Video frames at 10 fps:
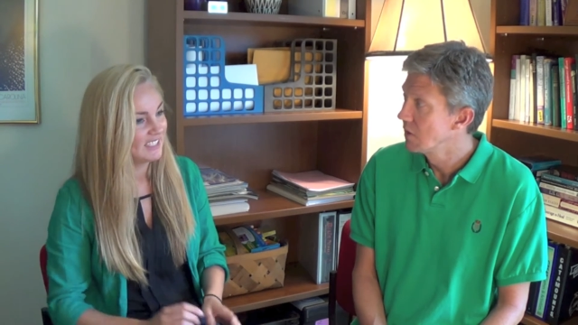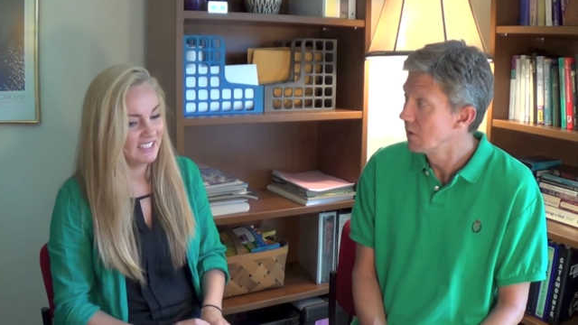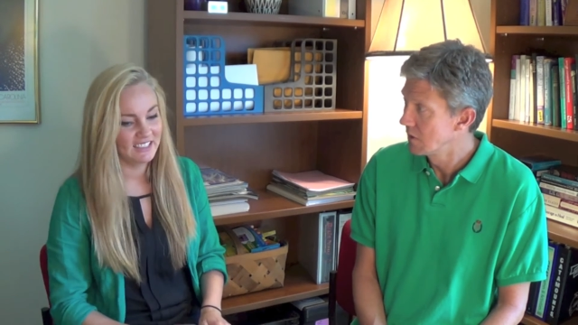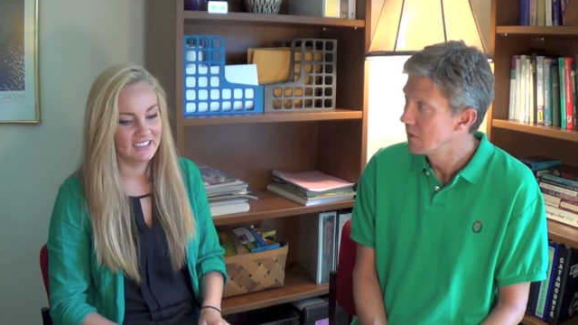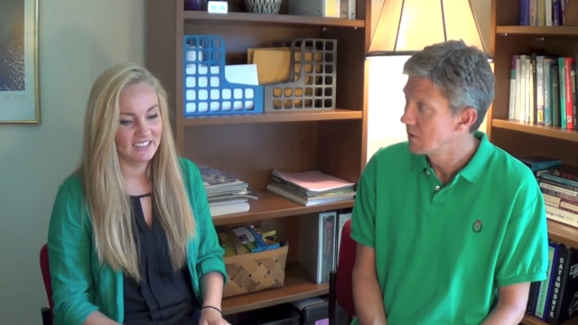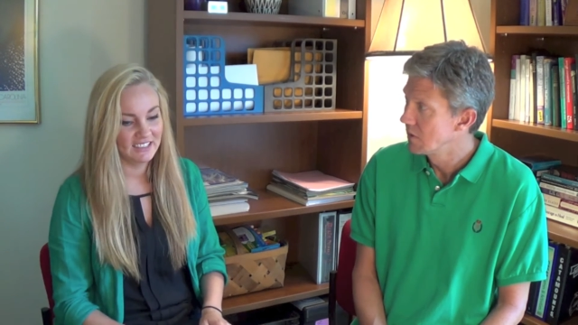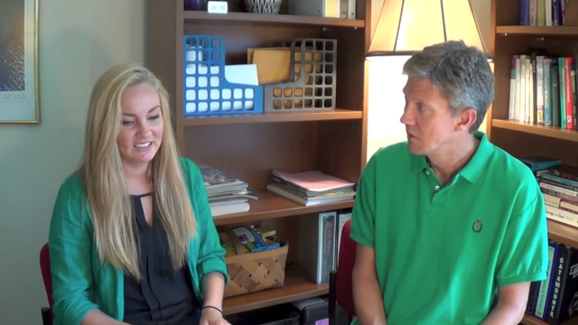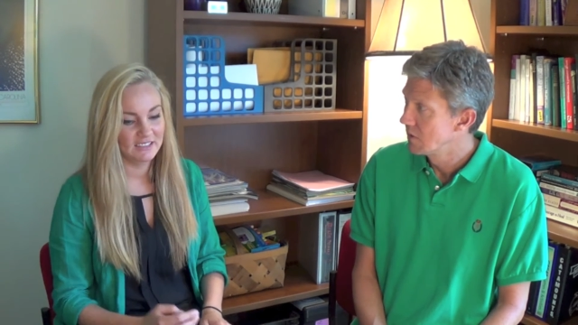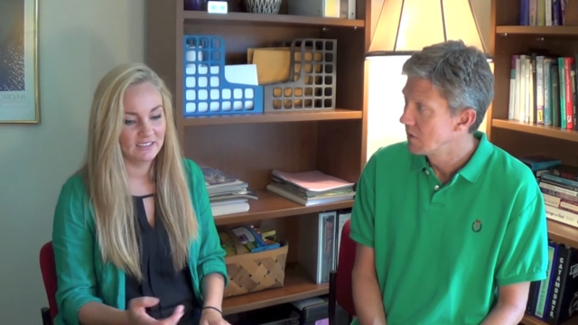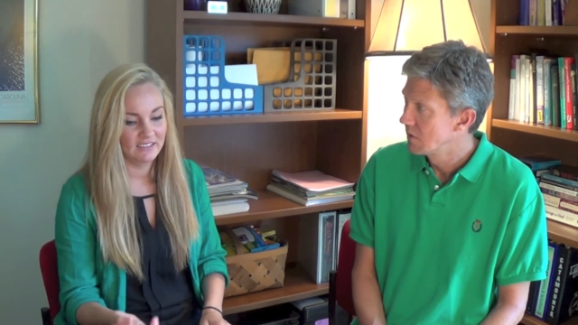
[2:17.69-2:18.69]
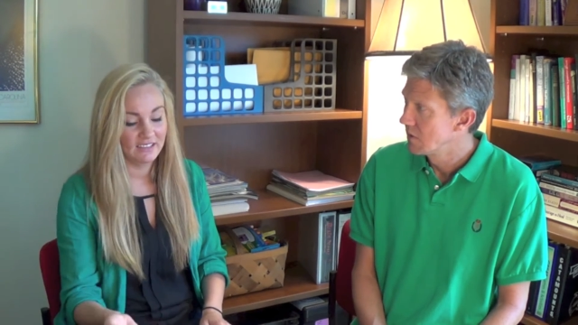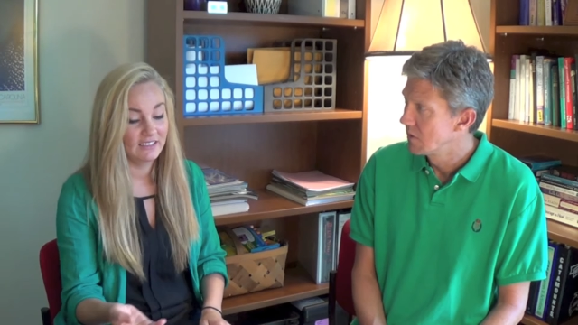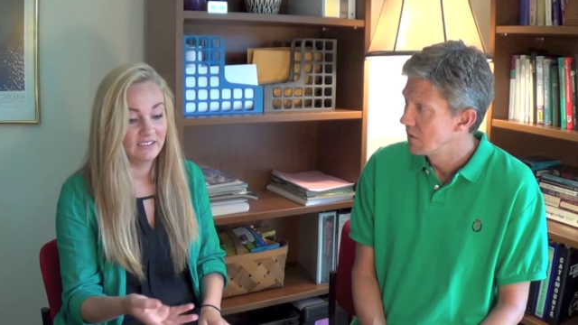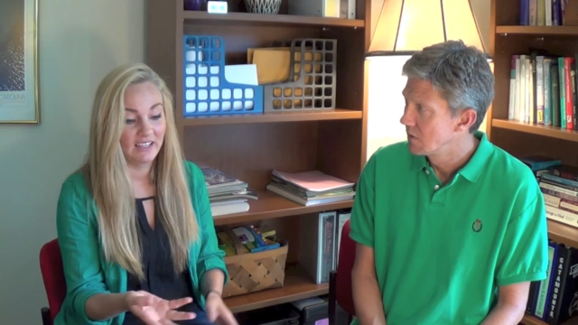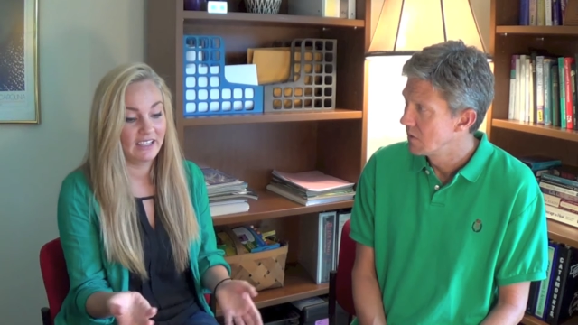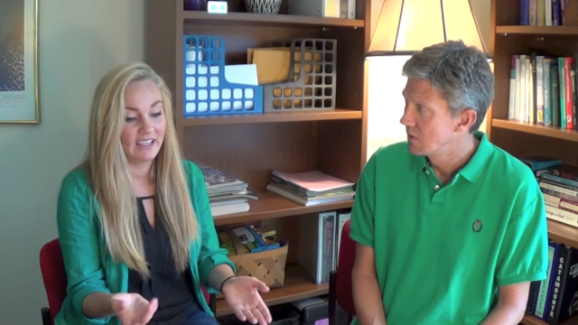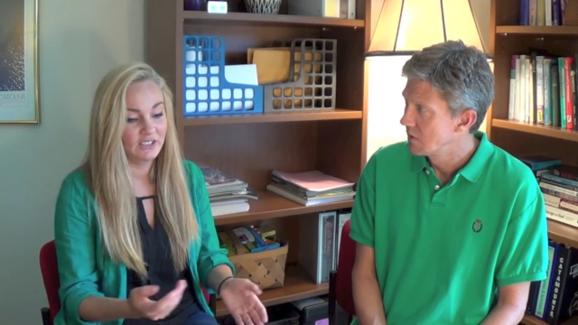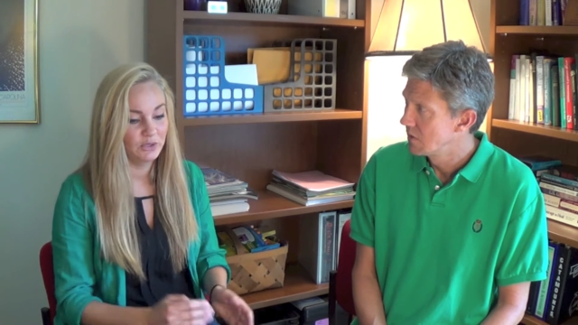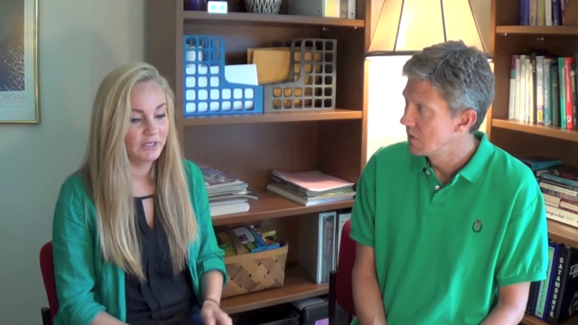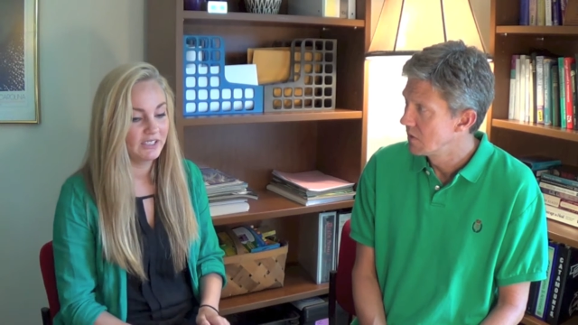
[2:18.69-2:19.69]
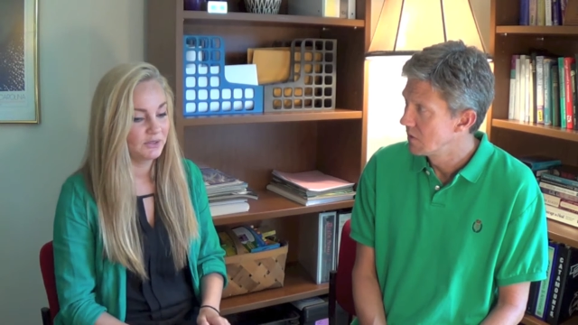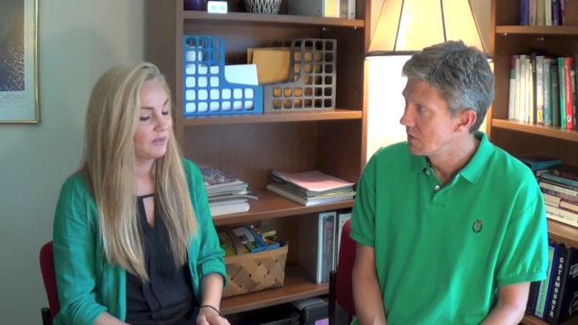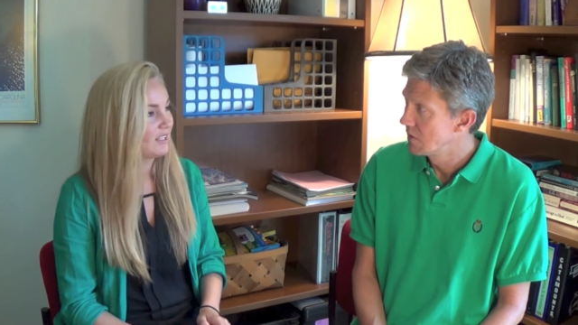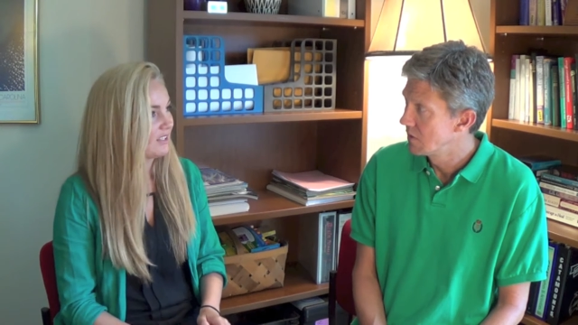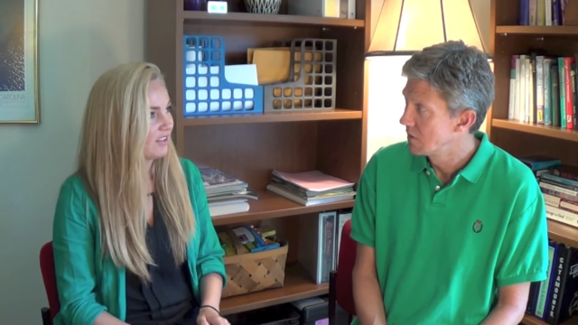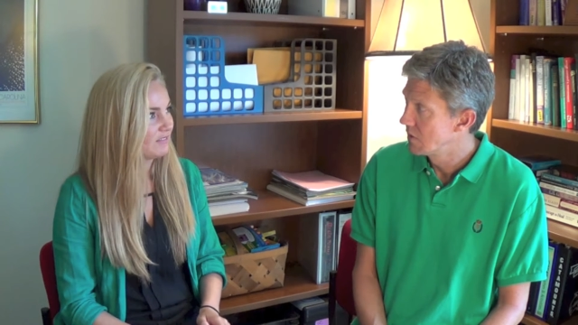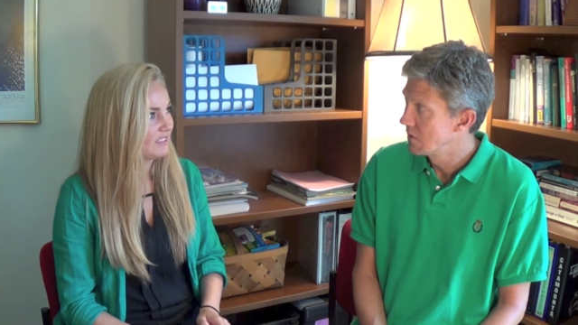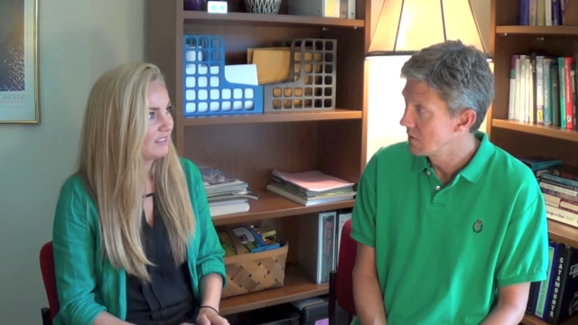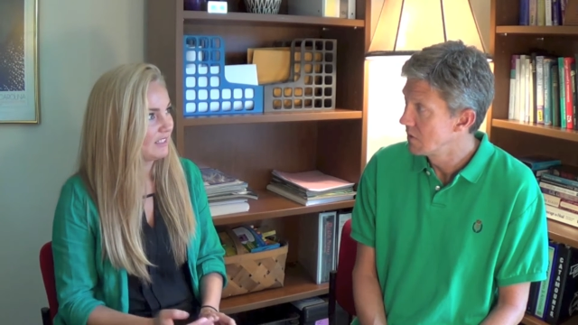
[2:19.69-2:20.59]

Speaker 1: And I do get told that often,